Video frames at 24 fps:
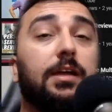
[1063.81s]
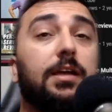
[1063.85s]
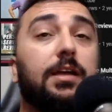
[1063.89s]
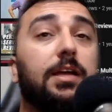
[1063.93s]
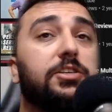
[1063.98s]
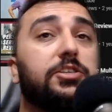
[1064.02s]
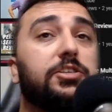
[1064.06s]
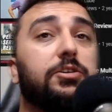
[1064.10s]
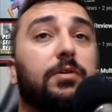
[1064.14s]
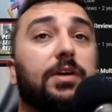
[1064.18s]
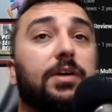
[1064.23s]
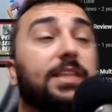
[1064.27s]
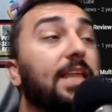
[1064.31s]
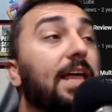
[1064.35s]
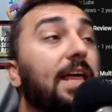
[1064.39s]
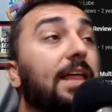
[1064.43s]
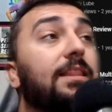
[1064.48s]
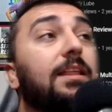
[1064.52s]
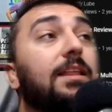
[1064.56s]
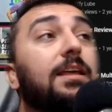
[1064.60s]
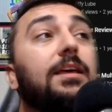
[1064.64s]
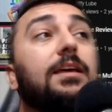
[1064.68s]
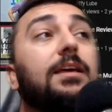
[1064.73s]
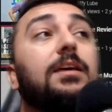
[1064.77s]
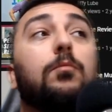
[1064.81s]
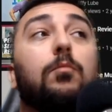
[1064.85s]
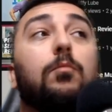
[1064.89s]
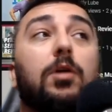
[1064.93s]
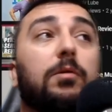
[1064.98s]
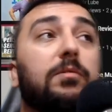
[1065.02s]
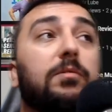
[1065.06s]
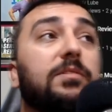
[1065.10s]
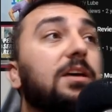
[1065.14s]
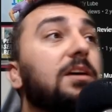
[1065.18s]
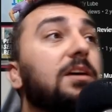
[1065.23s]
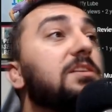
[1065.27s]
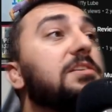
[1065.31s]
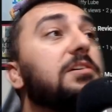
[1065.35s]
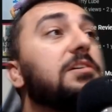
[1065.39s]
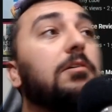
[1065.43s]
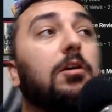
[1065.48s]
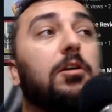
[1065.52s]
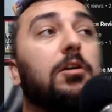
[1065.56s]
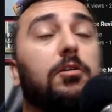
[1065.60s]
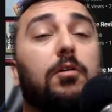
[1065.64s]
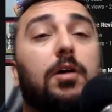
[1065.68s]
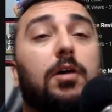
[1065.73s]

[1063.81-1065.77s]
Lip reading: It's showing that work with us, there are no